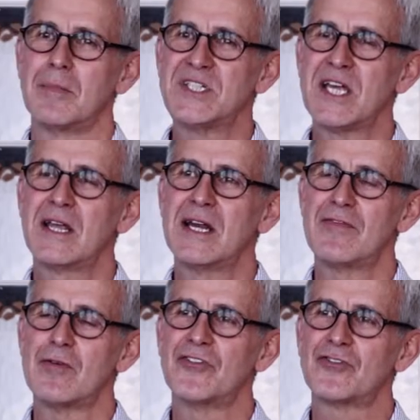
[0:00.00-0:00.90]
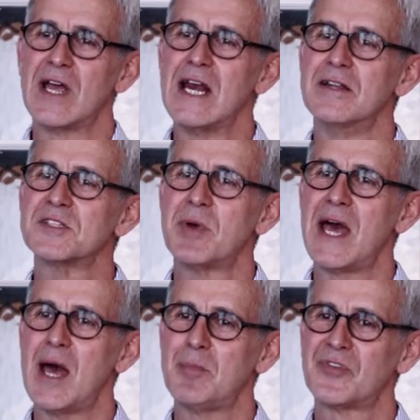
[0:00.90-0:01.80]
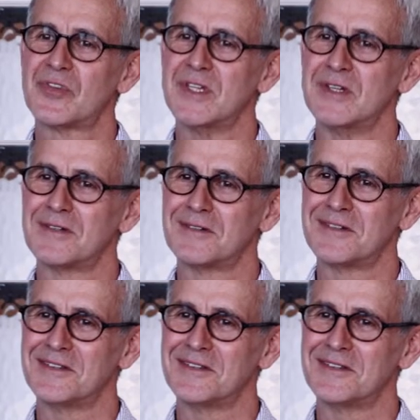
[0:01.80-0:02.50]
particularly for Australians, perhaps, that